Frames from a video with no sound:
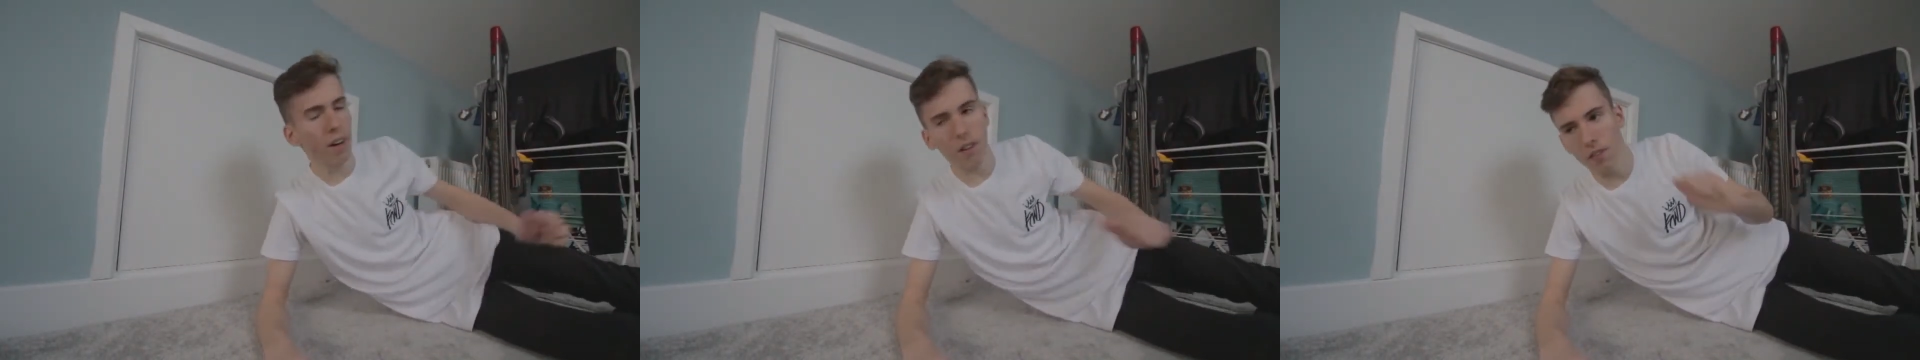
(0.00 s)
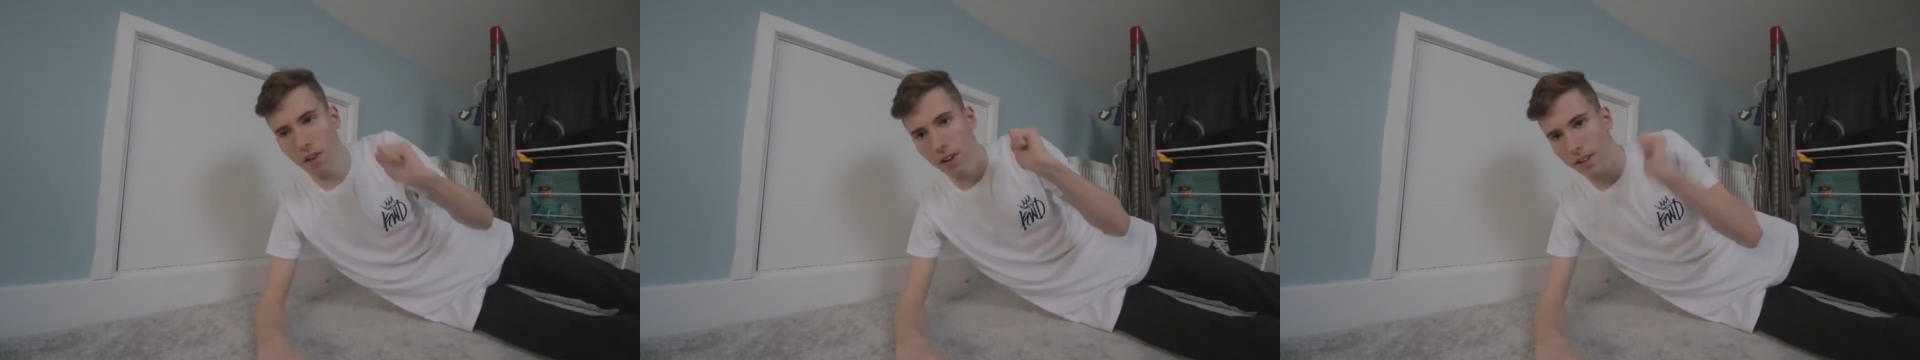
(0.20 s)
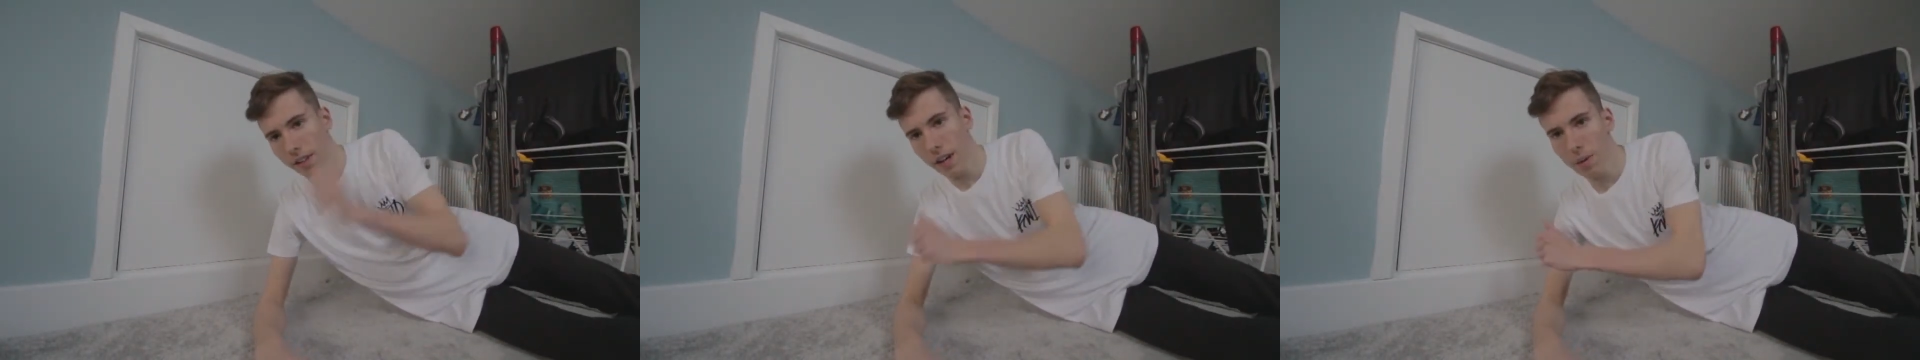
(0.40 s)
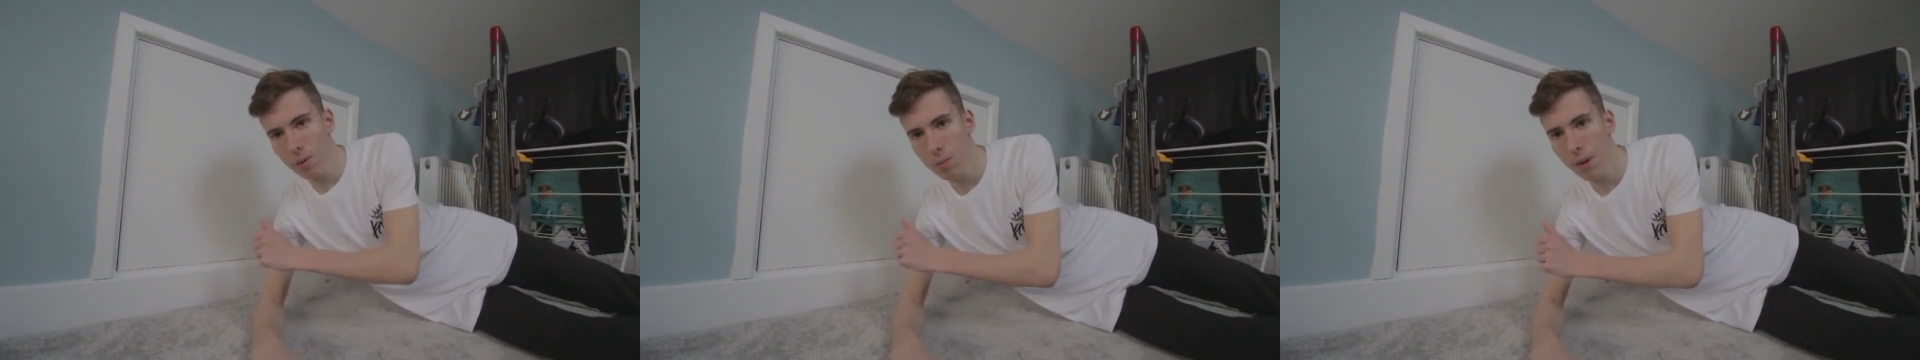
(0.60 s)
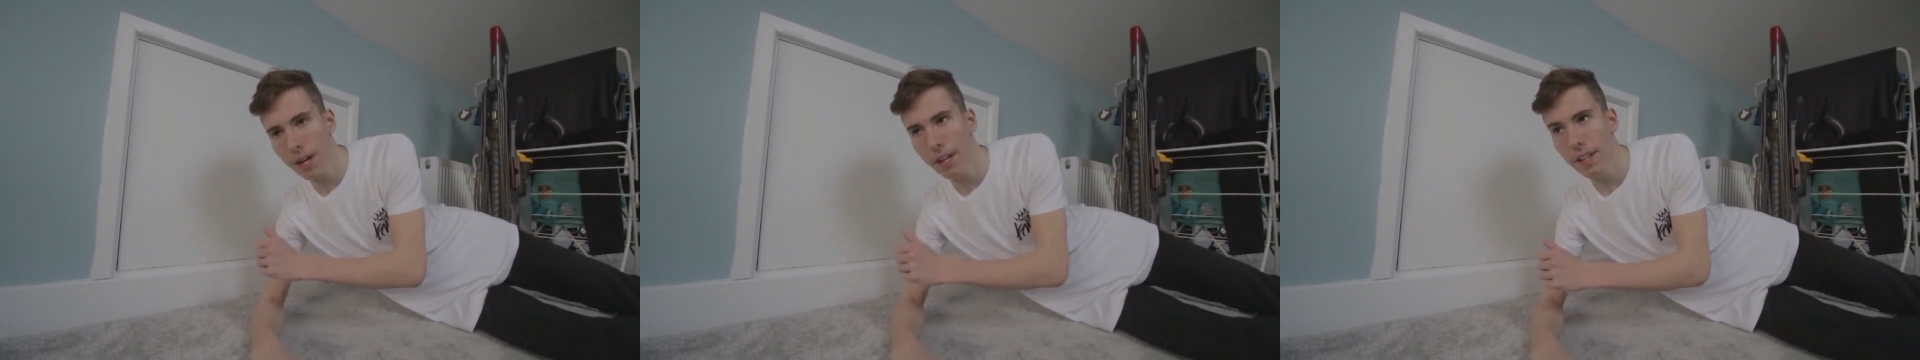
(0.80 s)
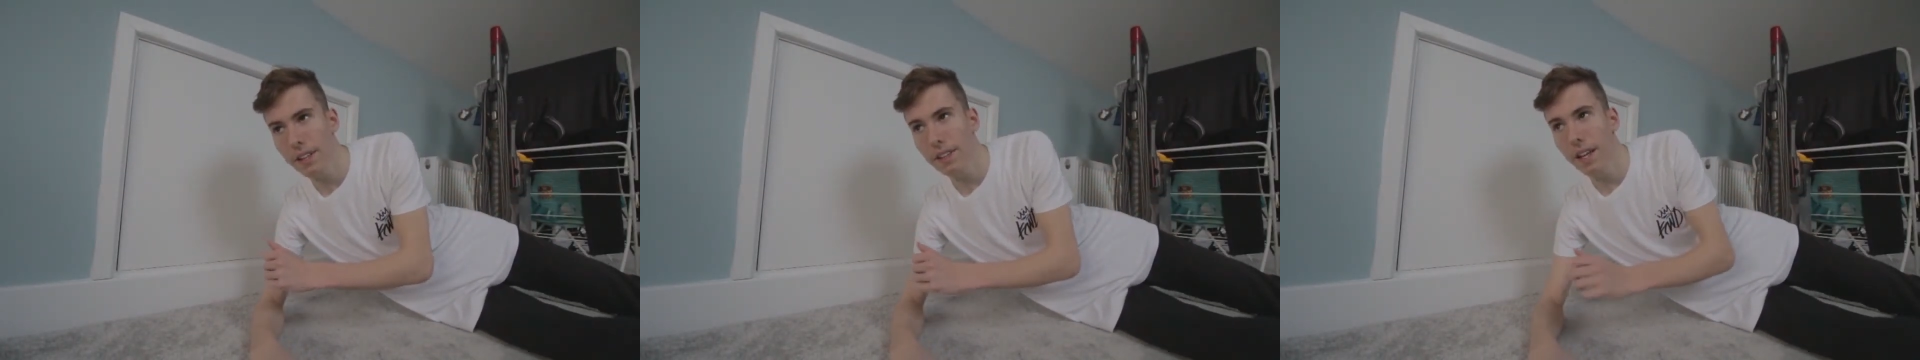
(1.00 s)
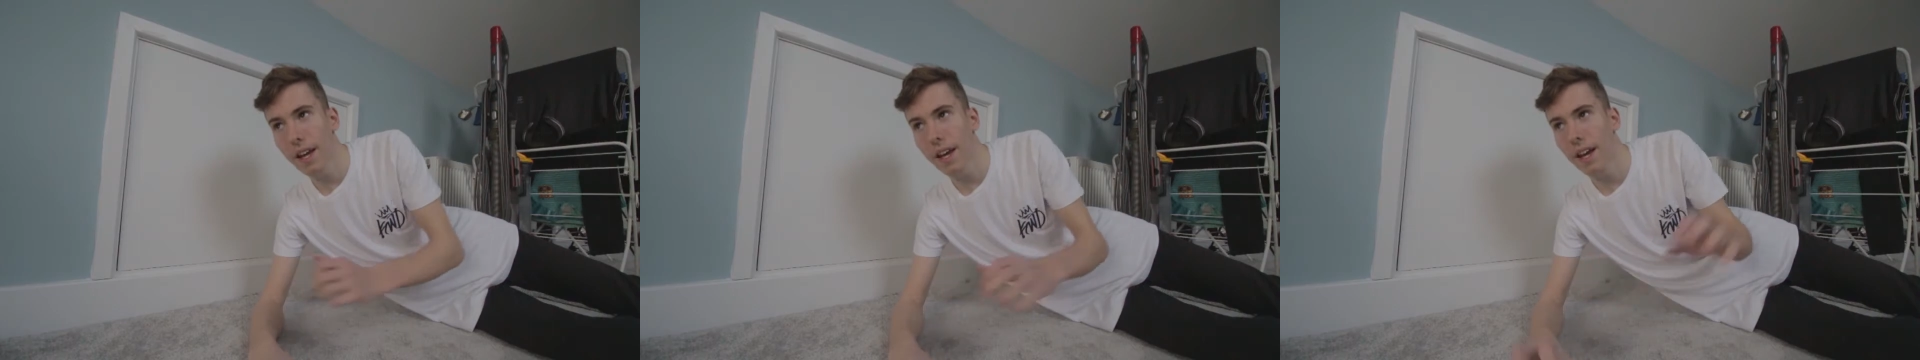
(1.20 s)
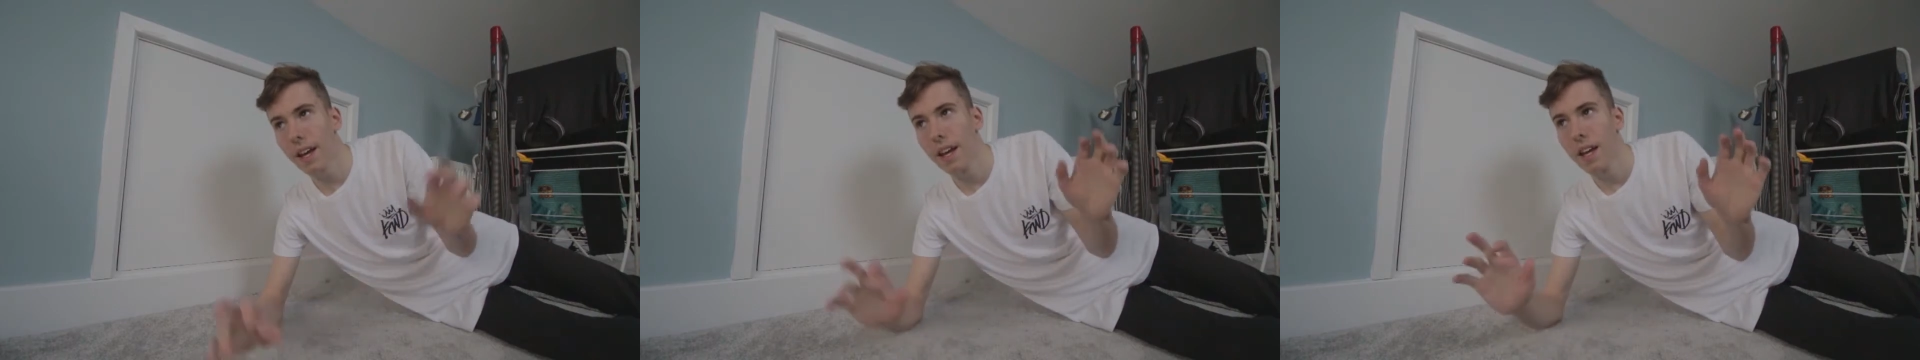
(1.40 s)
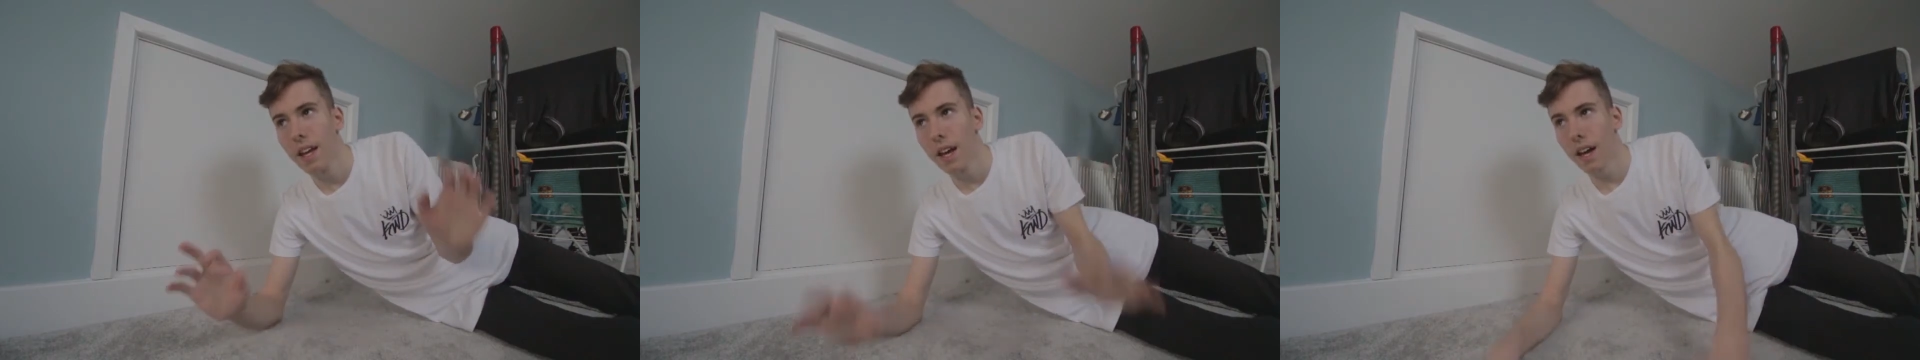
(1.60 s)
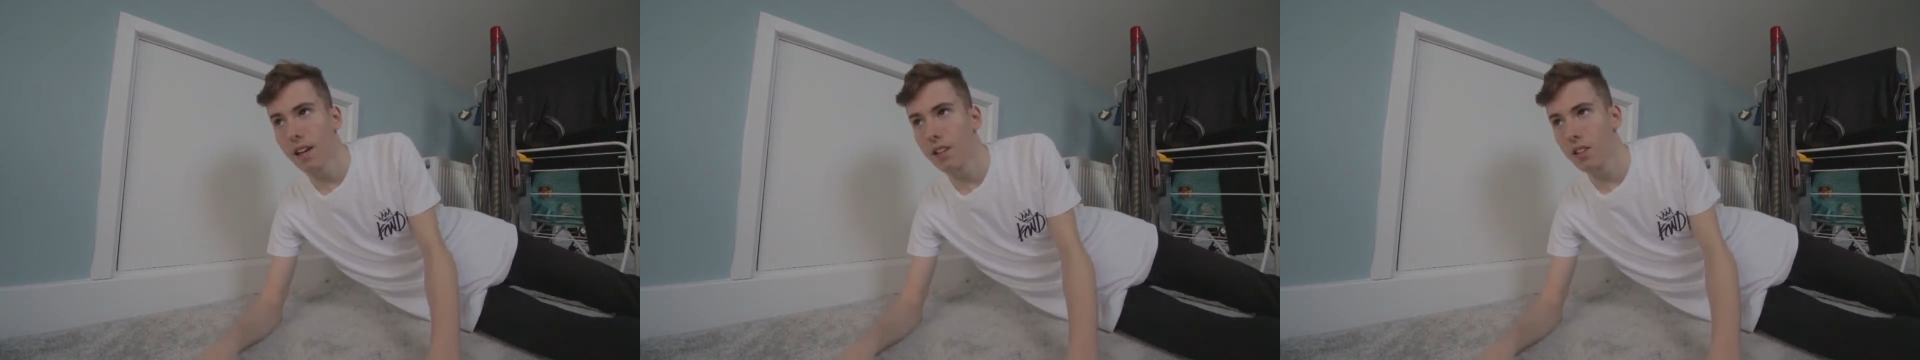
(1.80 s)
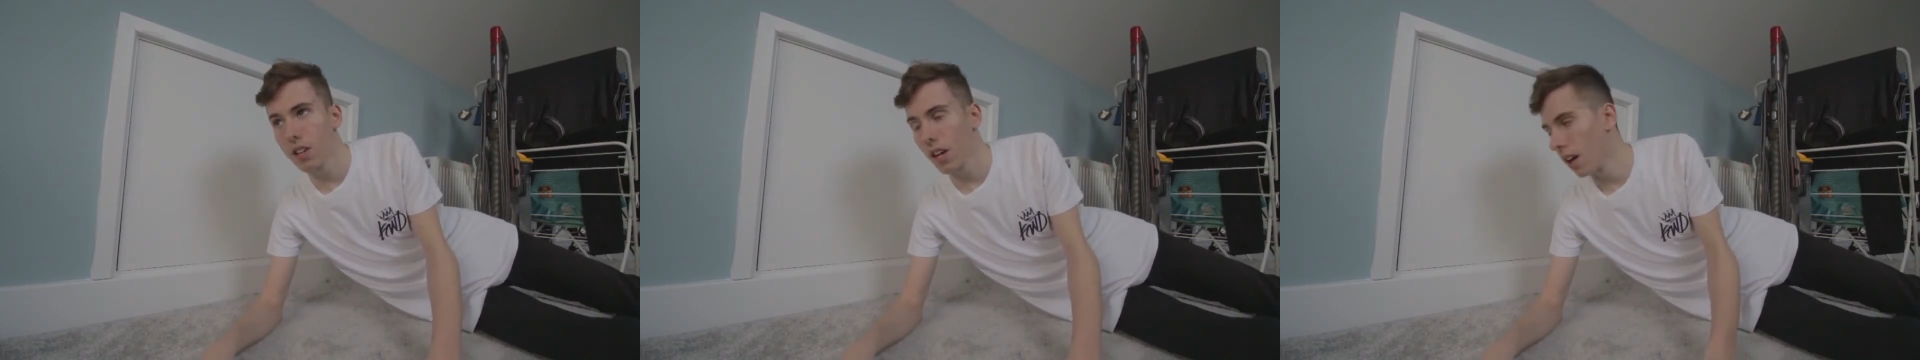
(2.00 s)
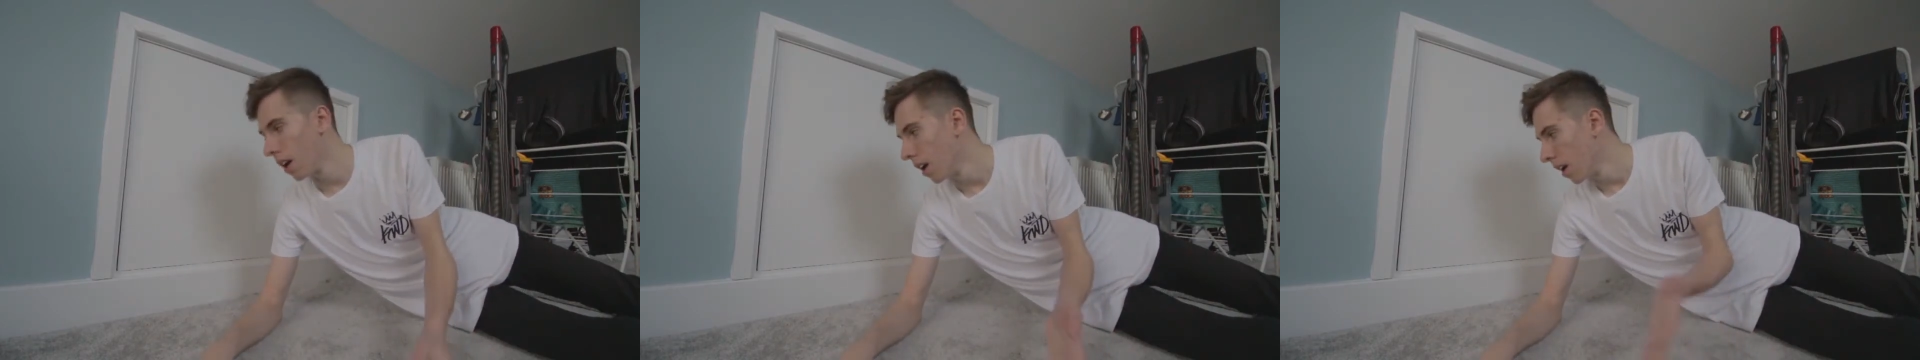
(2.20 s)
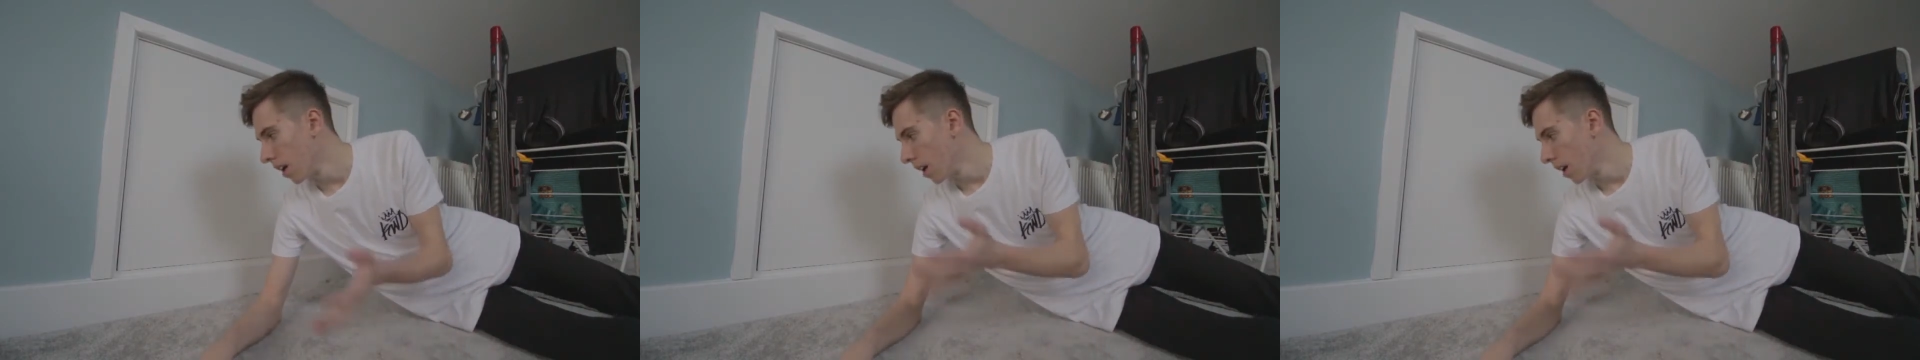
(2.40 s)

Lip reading: I've got a camera bag in there, and yeah,